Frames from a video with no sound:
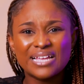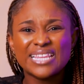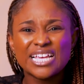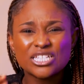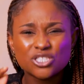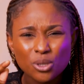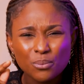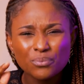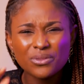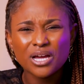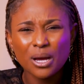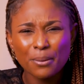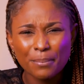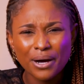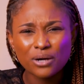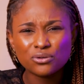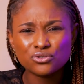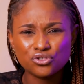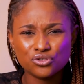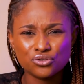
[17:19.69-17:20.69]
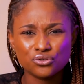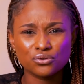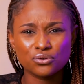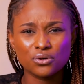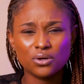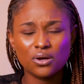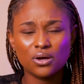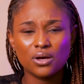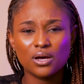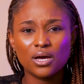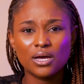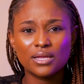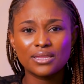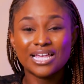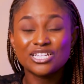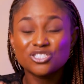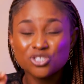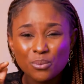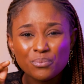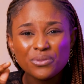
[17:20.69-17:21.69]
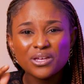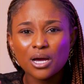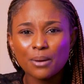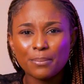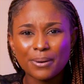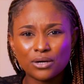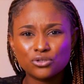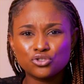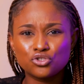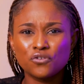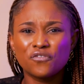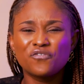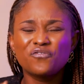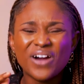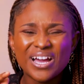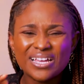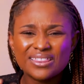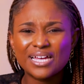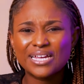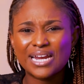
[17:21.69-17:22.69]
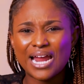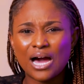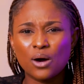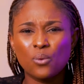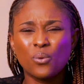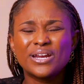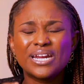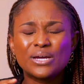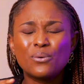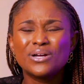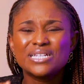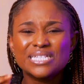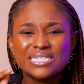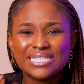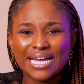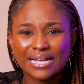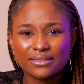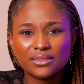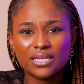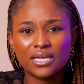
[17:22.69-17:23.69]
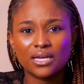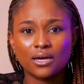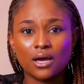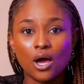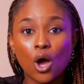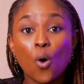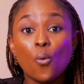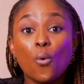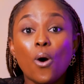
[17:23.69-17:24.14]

There's something about you. Find that out. What is that thing?